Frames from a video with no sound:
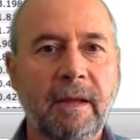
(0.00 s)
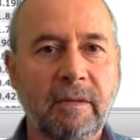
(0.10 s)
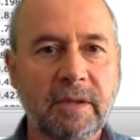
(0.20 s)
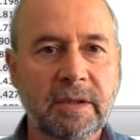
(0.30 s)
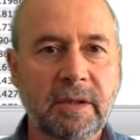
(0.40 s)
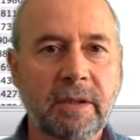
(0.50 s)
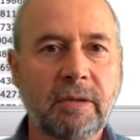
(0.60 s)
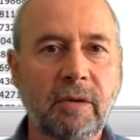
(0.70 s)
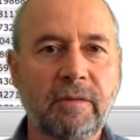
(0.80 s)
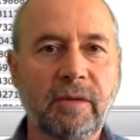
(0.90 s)
with
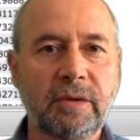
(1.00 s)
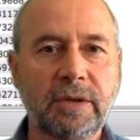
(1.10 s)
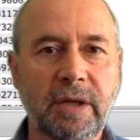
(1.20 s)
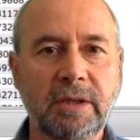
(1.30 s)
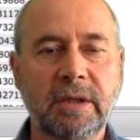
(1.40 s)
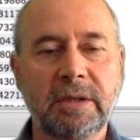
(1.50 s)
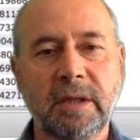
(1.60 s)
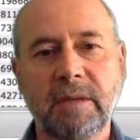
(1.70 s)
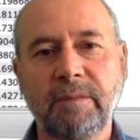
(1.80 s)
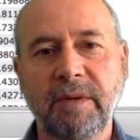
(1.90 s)
log-fold changes
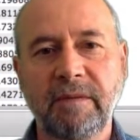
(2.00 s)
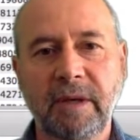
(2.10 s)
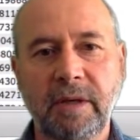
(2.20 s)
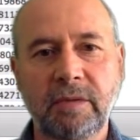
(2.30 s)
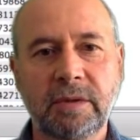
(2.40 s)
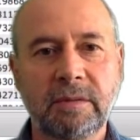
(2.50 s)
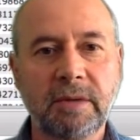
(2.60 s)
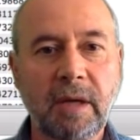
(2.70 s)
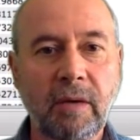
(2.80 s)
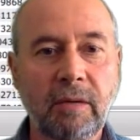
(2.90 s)
and p-values.
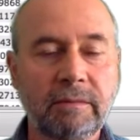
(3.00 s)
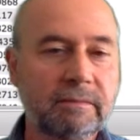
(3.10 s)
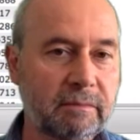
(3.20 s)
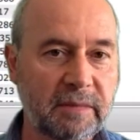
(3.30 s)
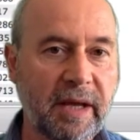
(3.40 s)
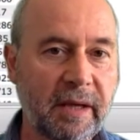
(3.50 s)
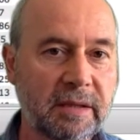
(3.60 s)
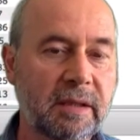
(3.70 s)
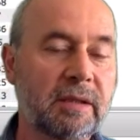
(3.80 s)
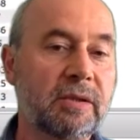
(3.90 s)
Now,
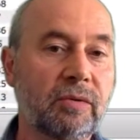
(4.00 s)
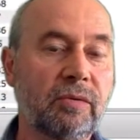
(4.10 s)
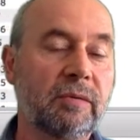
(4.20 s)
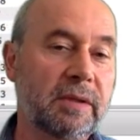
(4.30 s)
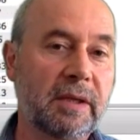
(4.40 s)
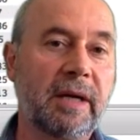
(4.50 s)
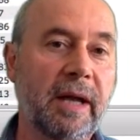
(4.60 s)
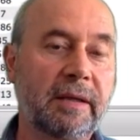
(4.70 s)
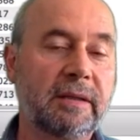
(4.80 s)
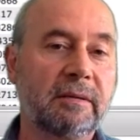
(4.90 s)
next is to
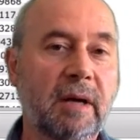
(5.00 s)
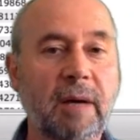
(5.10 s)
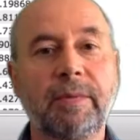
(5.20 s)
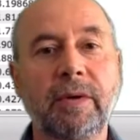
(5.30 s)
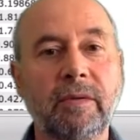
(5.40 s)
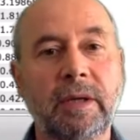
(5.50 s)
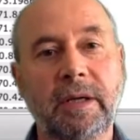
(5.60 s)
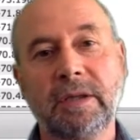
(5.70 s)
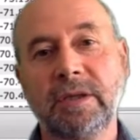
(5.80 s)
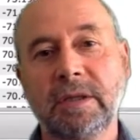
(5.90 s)
select
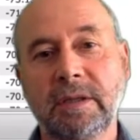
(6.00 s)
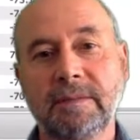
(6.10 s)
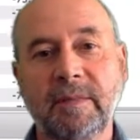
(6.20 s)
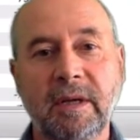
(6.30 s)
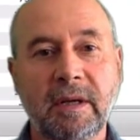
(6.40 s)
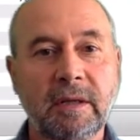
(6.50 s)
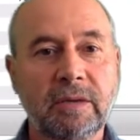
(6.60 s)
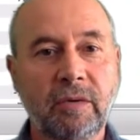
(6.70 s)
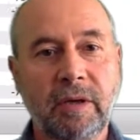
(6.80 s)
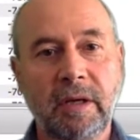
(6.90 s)
upregulated genes.
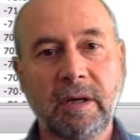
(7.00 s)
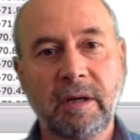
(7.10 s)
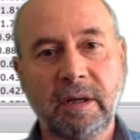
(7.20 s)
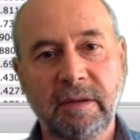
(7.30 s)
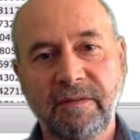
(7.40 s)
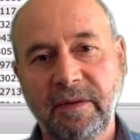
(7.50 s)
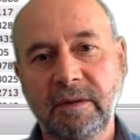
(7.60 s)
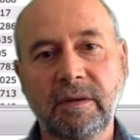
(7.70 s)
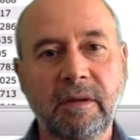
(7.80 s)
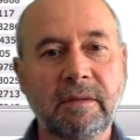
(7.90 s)
So here in the
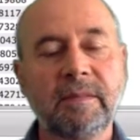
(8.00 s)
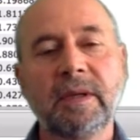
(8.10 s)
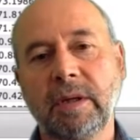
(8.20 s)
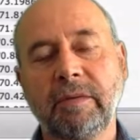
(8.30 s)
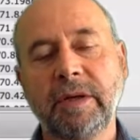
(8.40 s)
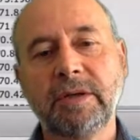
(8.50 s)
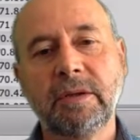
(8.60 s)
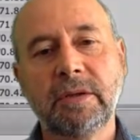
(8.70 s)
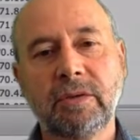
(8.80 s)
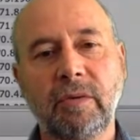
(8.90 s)
filter
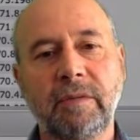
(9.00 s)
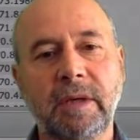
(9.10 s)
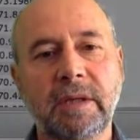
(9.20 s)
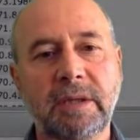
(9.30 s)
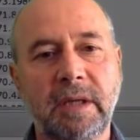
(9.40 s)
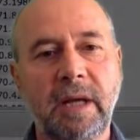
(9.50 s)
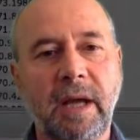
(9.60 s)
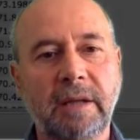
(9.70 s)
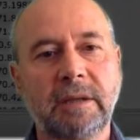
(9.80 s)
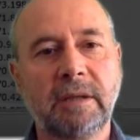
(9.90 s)
region, so we
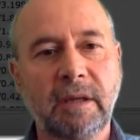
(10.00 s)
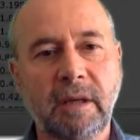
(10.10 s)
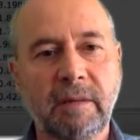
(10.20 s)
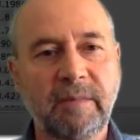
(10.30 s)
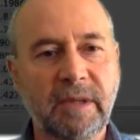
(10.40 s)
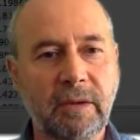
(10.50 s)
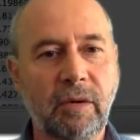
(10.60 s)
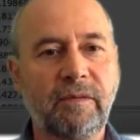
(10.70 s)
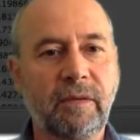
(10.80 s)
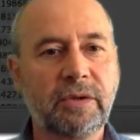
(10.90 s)
select the
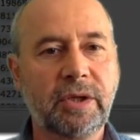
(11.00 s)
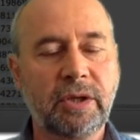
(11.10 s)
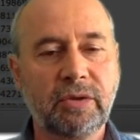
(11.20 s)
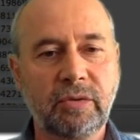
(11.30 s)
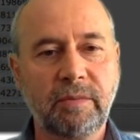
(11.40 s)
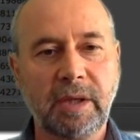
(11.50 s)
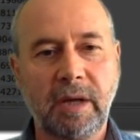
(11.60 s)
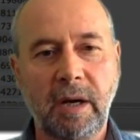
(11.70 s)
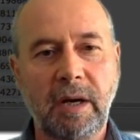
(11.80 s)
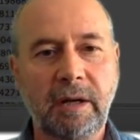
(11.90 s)
log-fold change should be
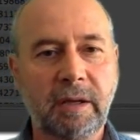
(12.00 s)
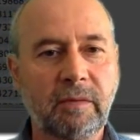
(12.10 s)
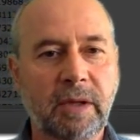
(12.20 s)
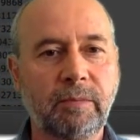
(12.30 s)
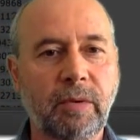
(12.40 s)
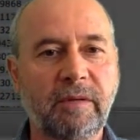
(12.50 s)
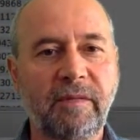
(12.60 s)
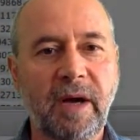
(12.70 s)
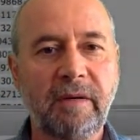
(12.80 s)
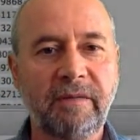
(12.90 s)
higher than
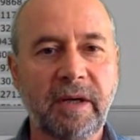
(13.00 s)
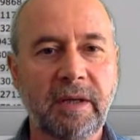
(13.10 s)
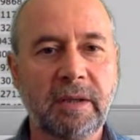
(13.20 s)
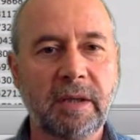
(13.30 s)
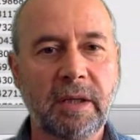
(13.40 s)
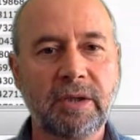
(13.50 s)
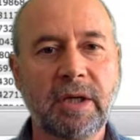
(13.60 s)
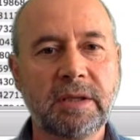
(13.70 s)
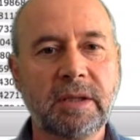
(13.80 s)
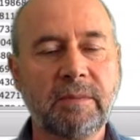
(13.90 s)
1.5 and
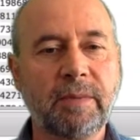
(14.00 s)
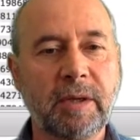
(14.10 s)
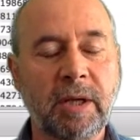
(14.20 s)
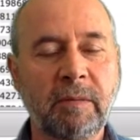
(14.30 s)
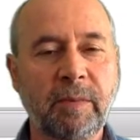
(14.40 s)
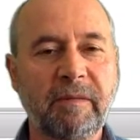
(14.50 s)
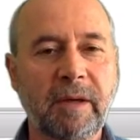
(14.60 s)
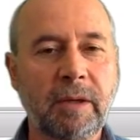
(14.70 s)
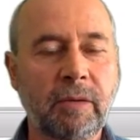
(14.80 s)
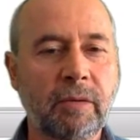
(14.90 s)
adjusted
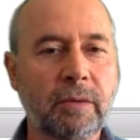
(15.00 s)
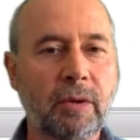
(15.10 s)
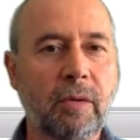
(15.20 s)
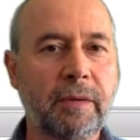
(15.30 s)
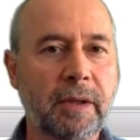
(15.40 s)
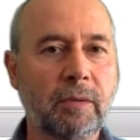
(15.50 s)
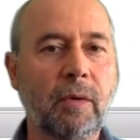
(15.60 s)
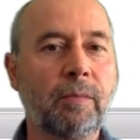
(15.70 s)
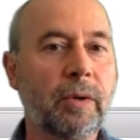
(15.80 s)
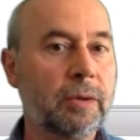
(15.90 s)
p-value lower than
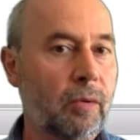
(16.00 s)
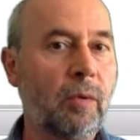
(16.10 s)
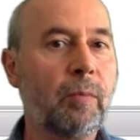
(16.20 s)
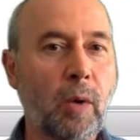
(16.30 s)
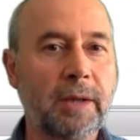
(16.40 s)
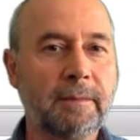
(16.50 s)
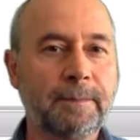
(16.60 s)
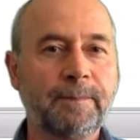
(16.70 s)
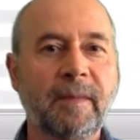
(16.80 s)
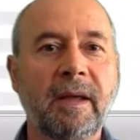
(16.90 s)
0.01.
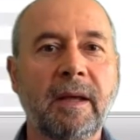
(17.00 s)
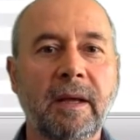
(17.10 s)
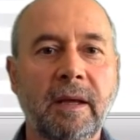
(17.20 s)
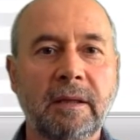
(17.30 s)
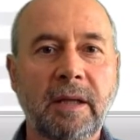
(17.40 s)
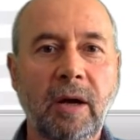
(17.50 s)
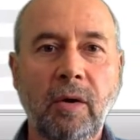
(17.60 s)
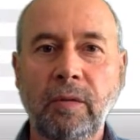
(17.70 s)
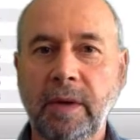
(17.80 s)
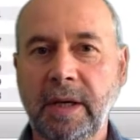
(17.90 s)

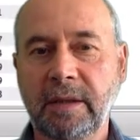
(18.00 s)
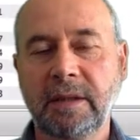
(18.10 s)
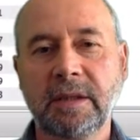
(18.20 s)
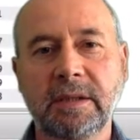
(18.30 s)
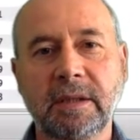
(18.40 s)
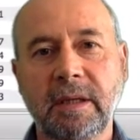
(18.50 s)
Now we get this